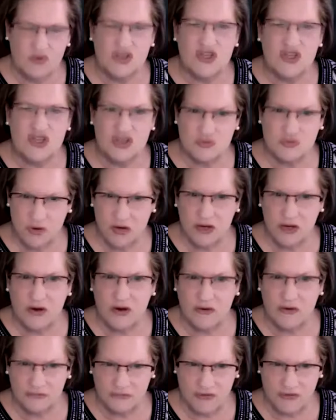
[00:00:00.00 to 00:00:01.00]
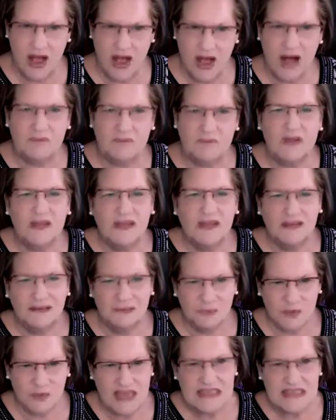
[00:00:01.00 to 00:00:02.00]
which is where you're from
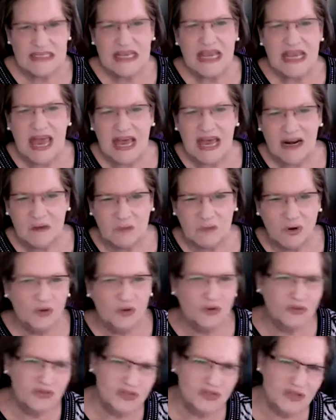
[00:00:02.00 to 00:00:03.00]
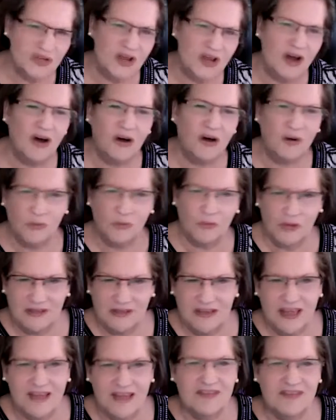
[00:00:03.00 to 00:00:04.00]
raising animals, you know, and,
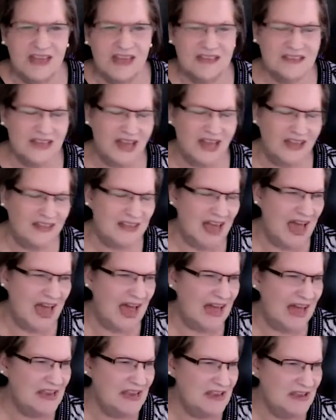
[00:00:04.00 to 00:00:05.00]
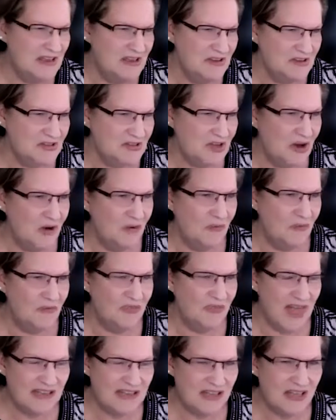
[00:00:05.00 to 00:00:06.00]
and things like that. So
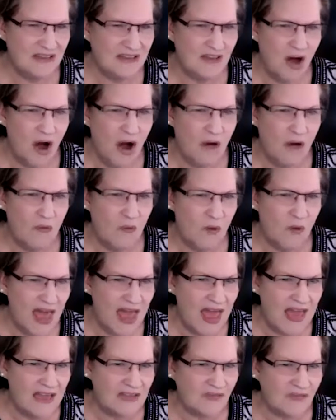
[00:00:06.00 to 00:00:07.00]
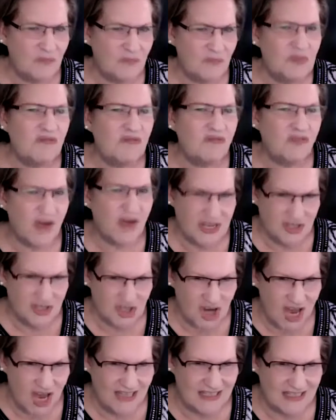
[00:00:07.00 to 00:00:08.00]
that's a long ways from the
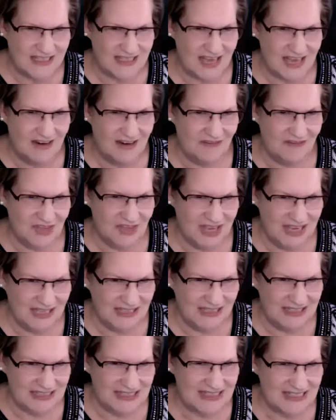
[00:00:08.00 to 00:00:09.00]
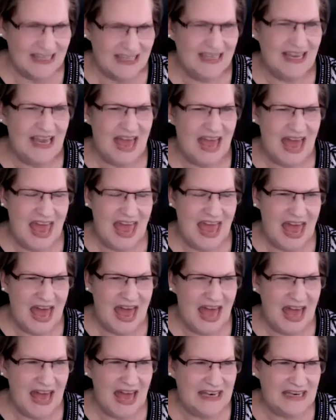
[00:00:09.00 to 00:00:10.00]
franchise side of mm-hmm. things
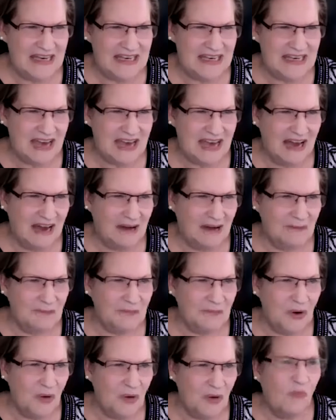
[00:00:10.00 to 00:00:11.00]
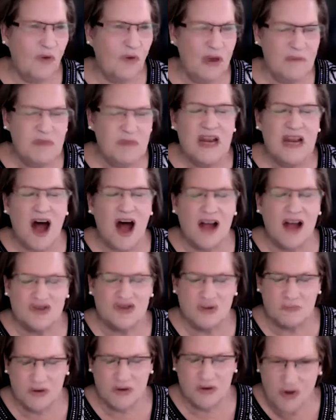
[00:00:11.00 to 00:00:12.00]
and um, women
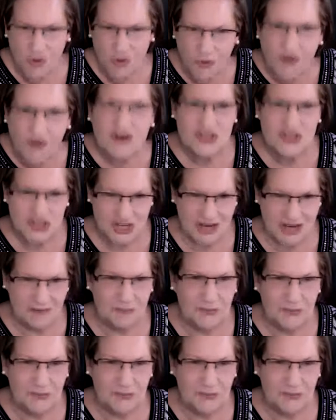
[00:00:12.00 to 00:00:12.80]
entrepreneurship.